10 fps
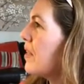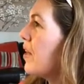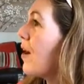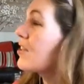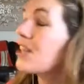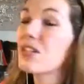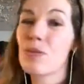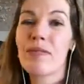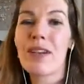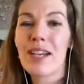actually, I just
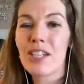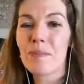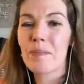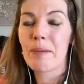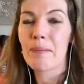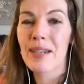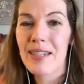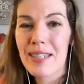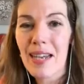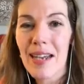want to finish by
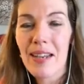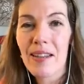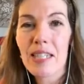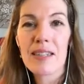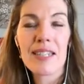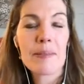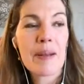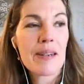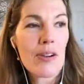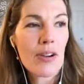saying there's
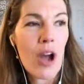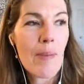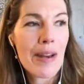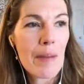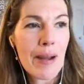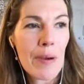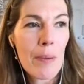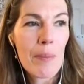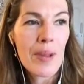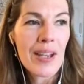been a lot of comment
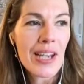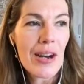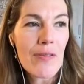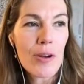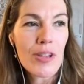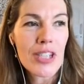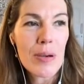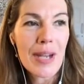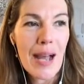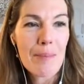about, you've got the
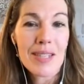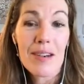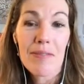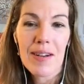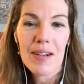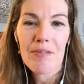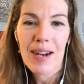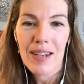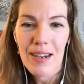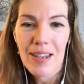two camps. And in fact,
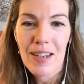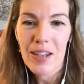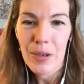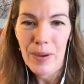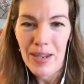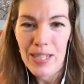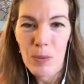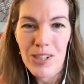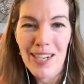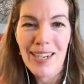Greg Elliott, who is
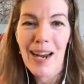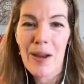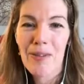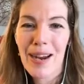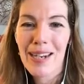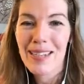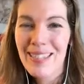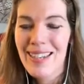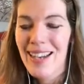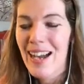watching, hello, Greg,
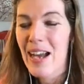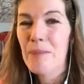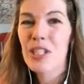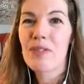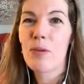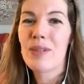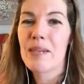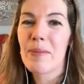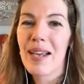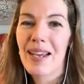just
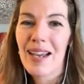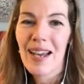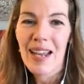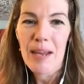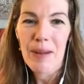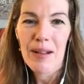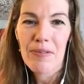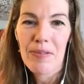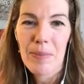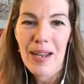forwarded me an email
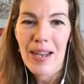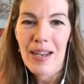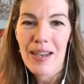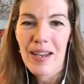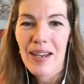from a